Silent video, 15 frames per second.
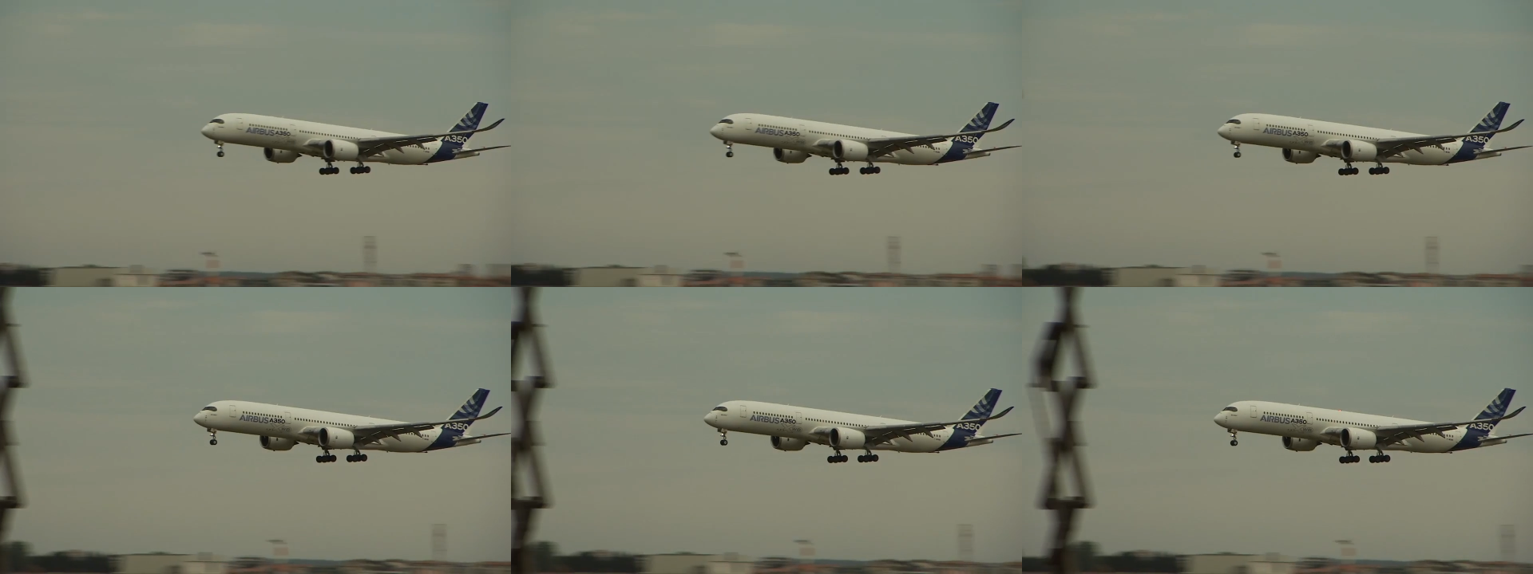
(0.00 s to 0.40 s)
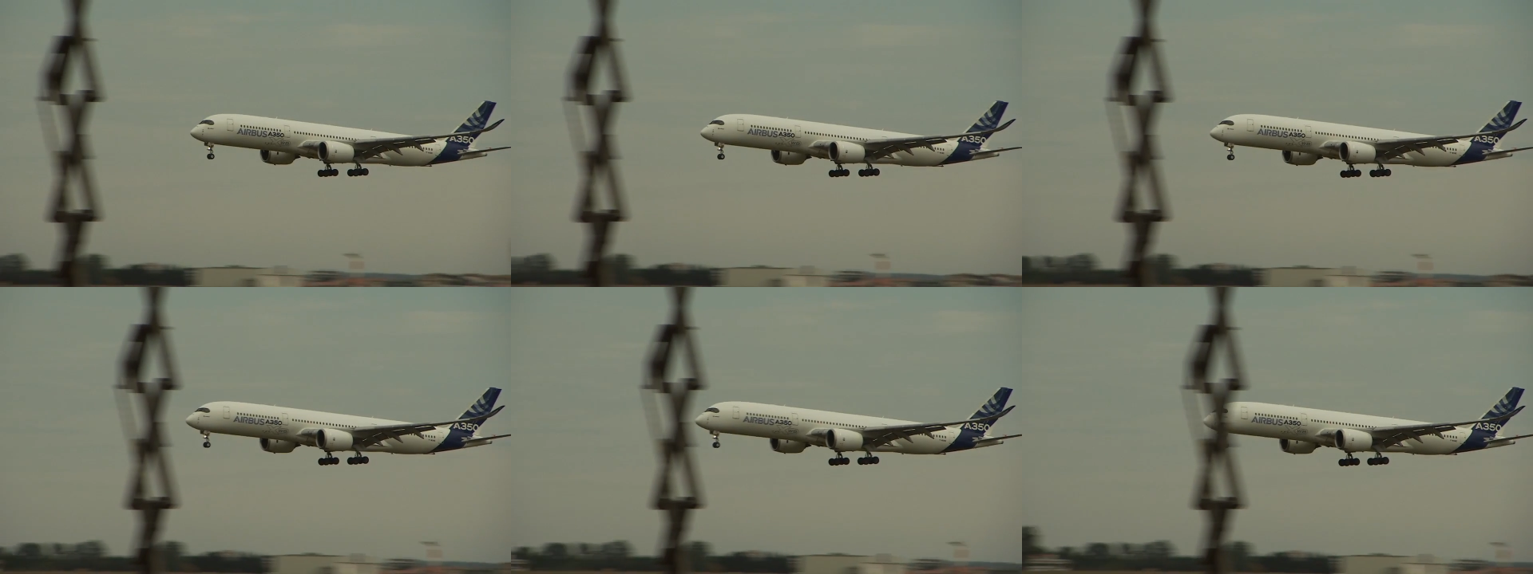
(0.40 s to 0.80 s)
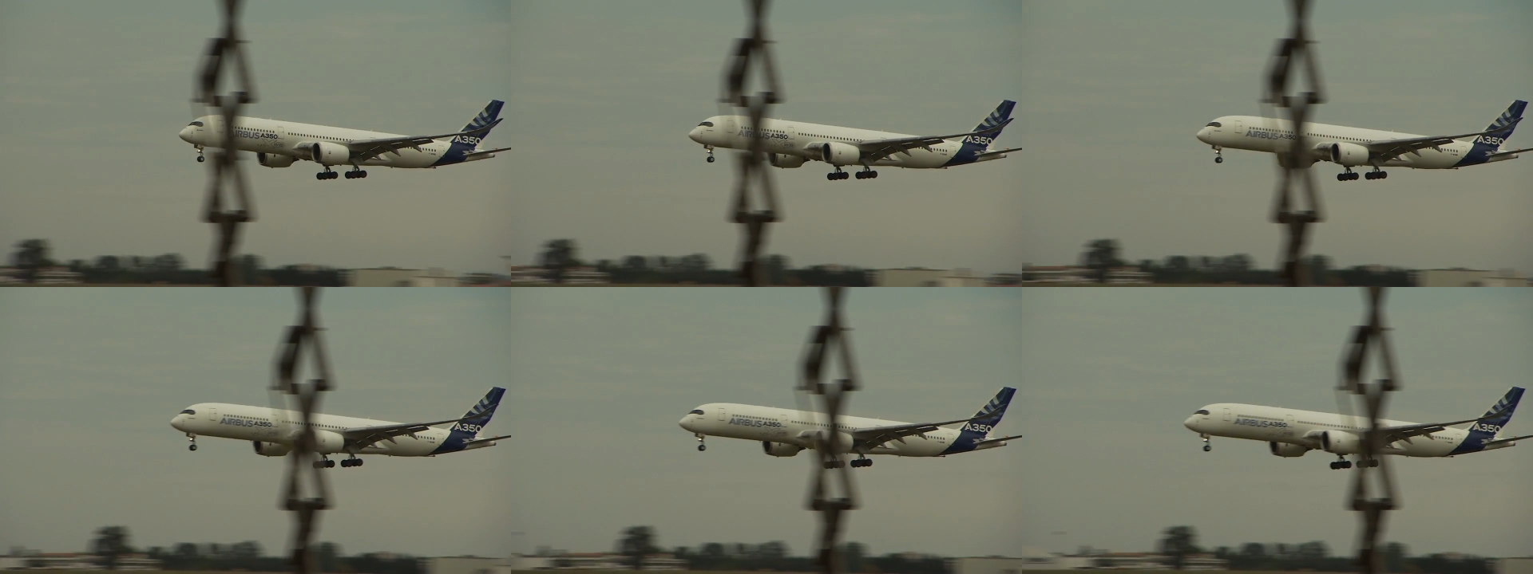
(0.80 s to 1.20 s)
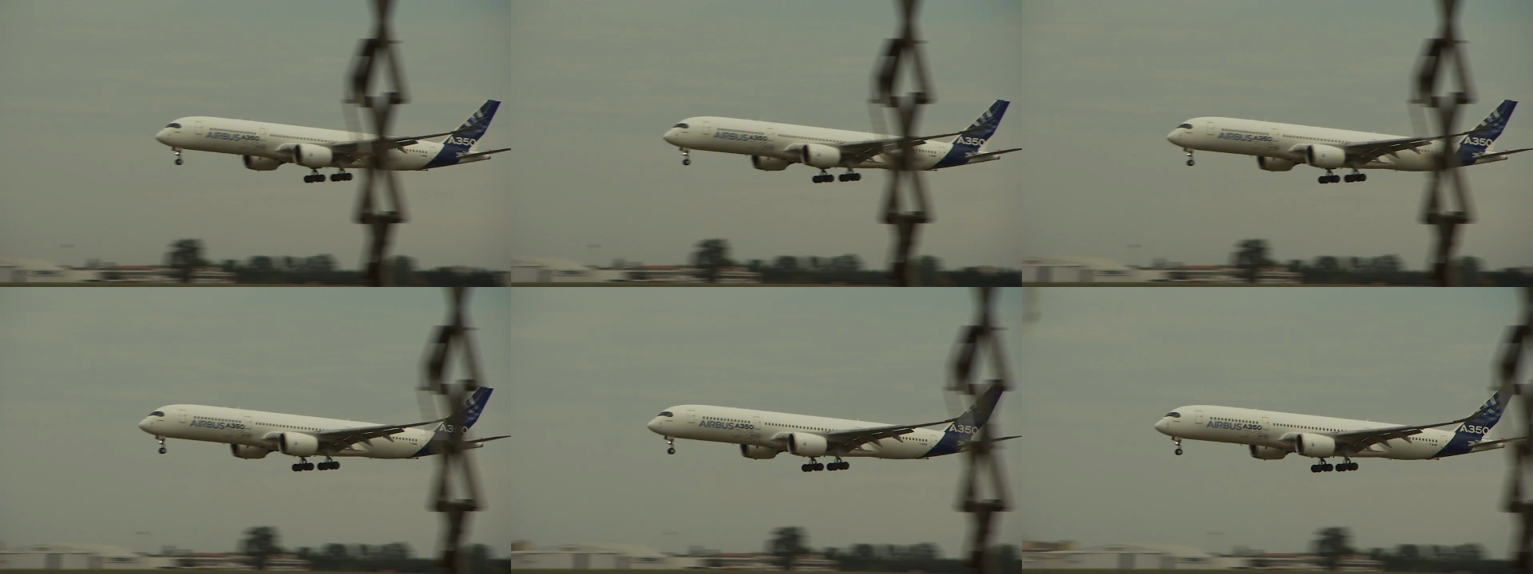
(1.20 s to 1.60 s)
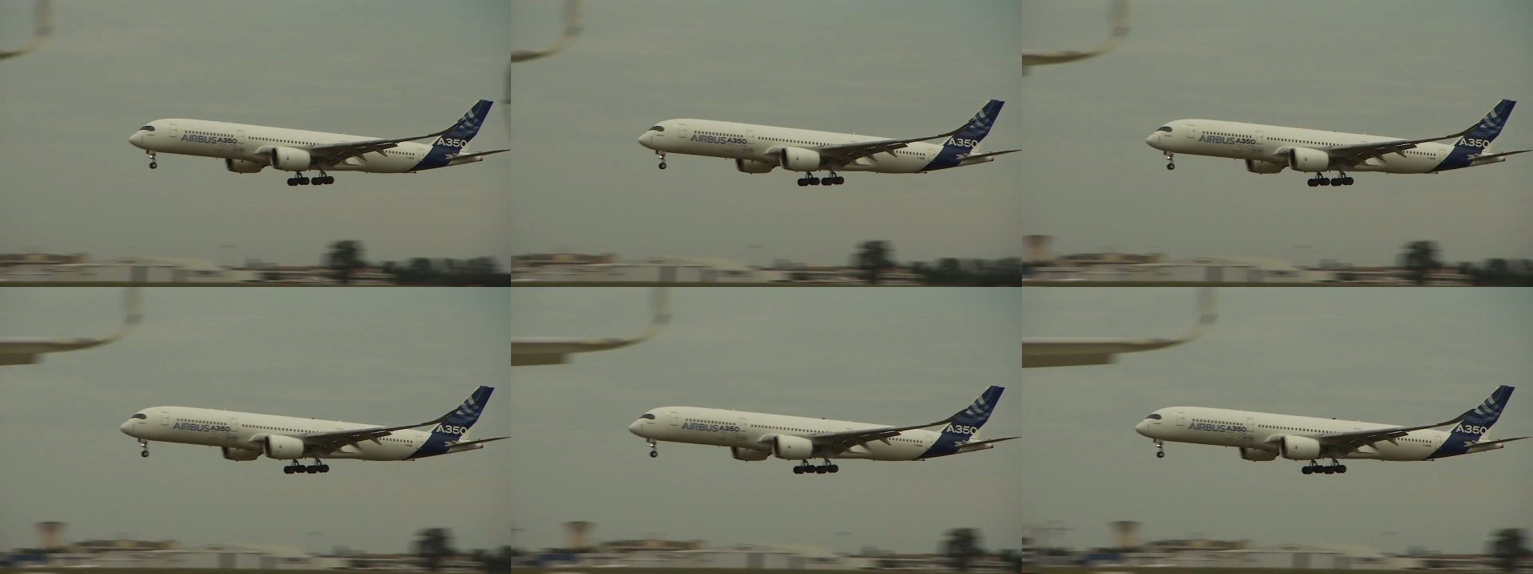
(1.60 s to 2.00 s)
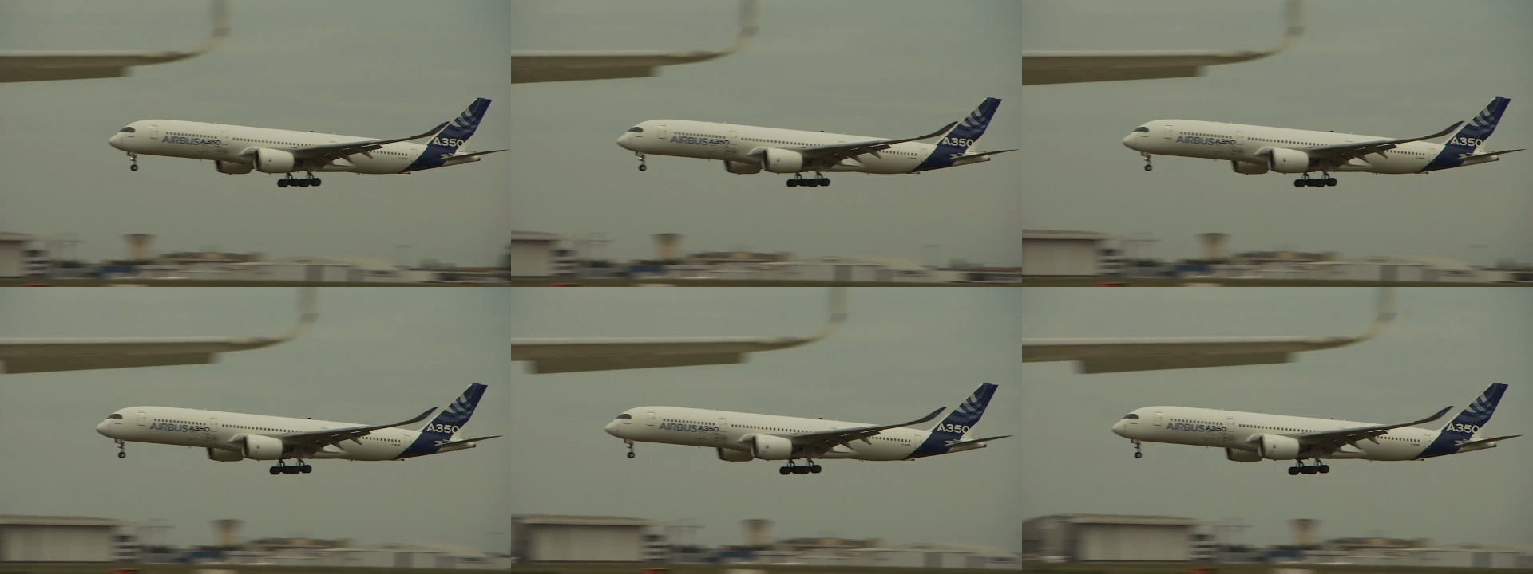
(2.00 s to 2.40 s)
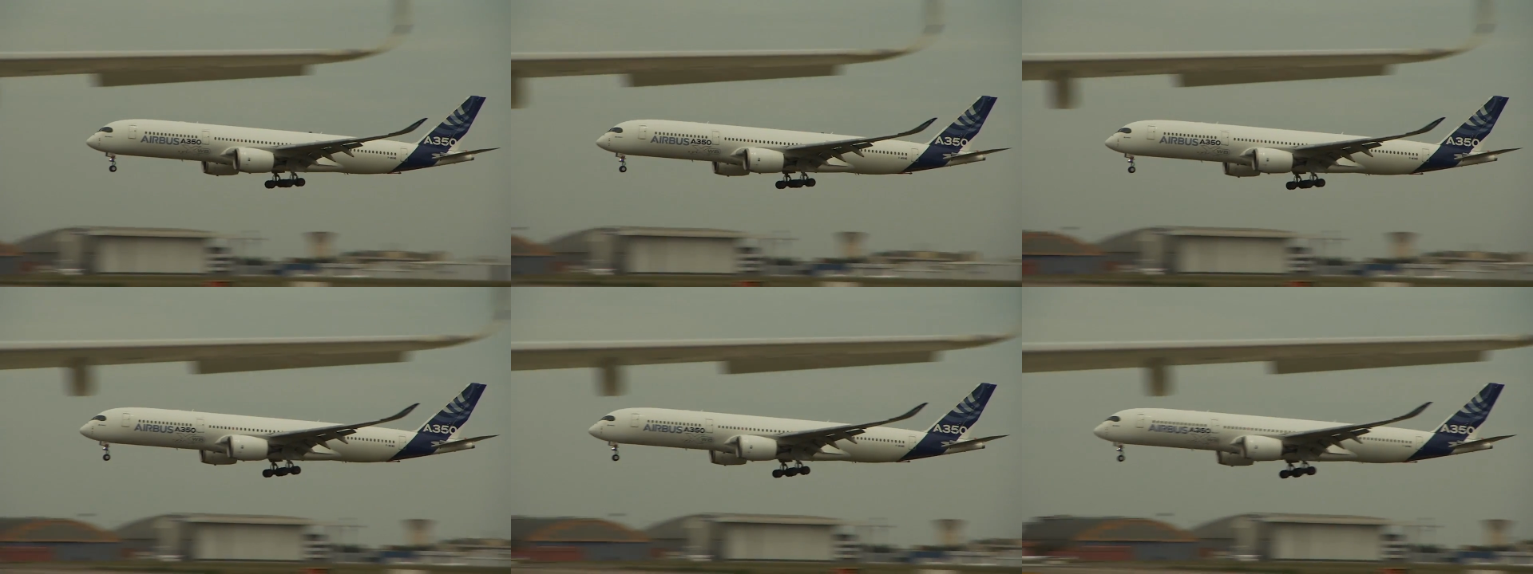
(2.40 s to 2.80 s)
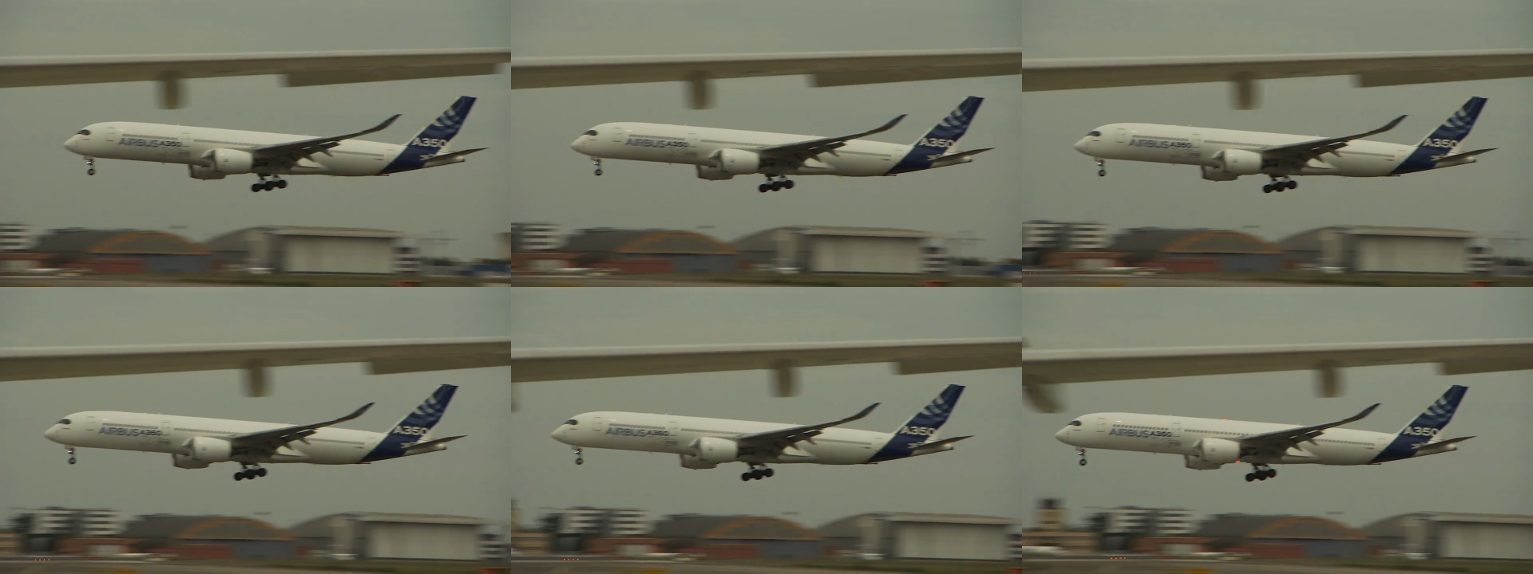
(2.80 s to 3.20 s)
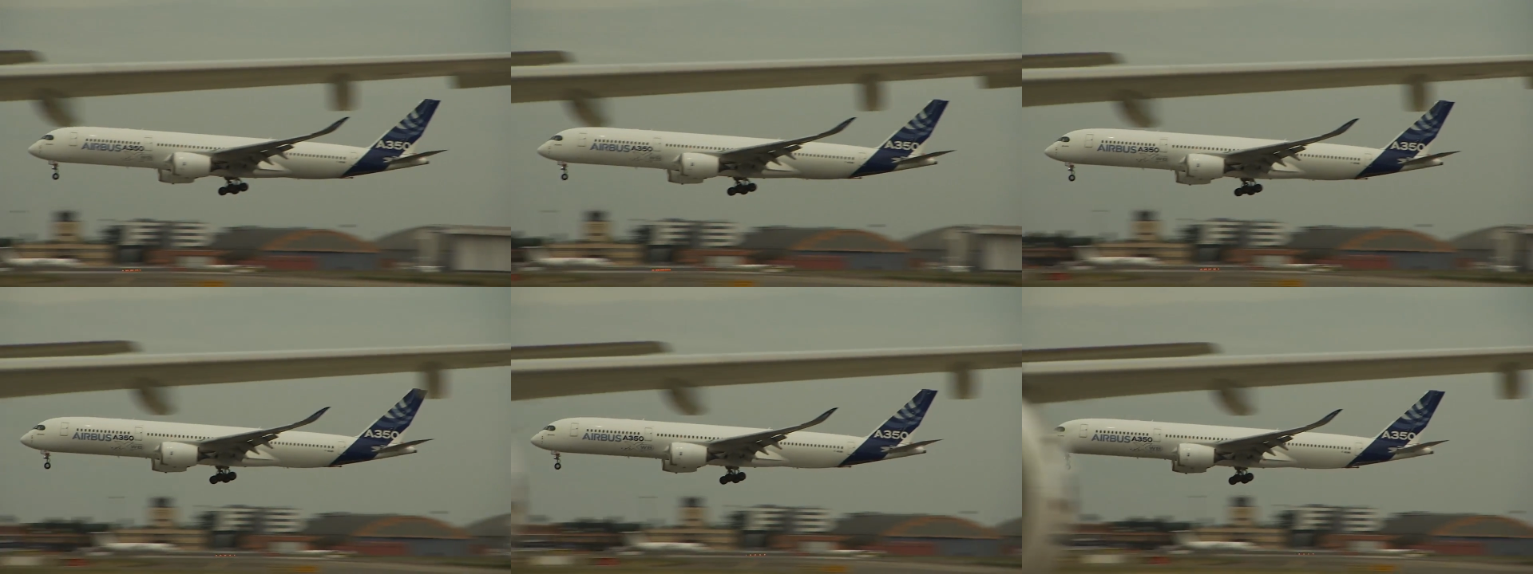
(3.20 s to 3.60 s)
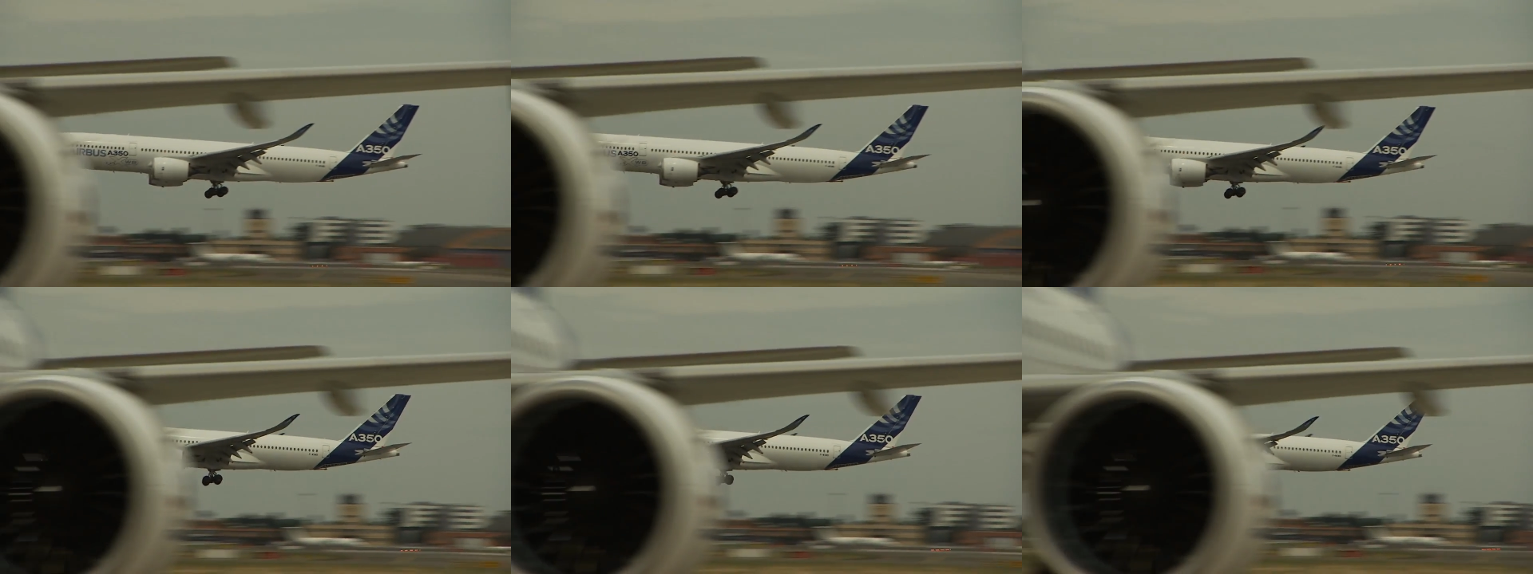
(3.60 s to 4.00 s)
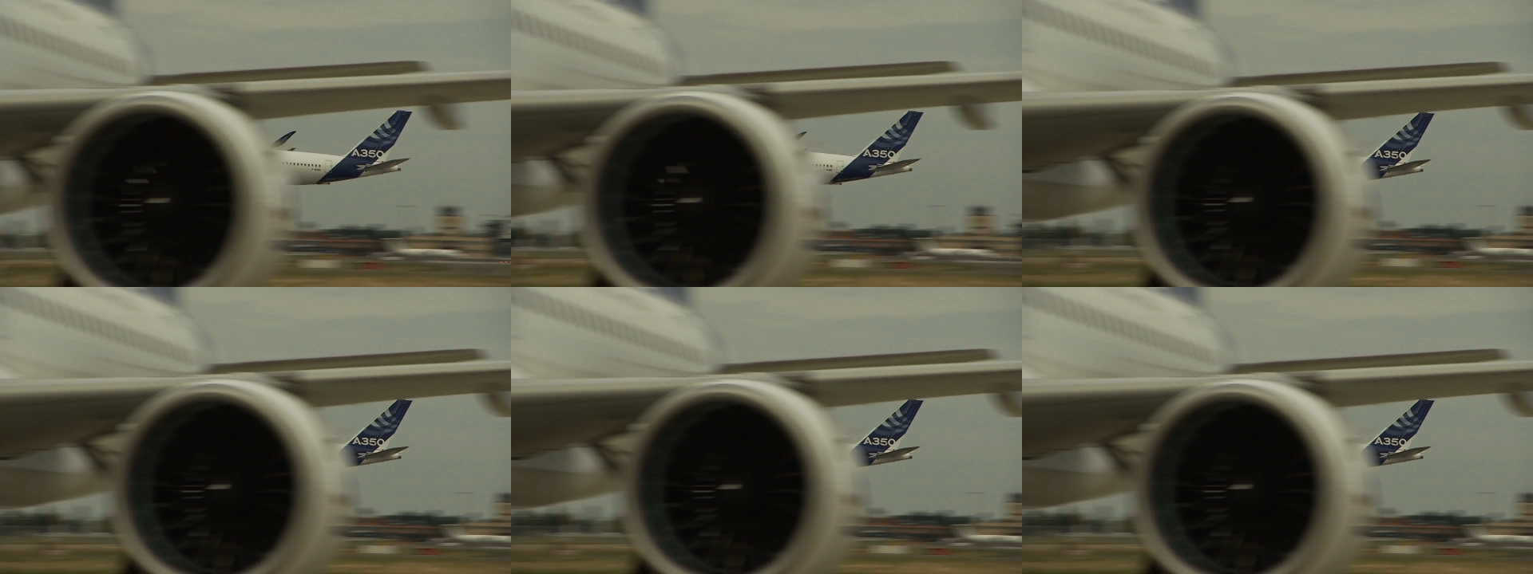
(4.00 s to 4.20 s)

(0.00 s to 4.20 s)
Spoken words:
(no speaker visible)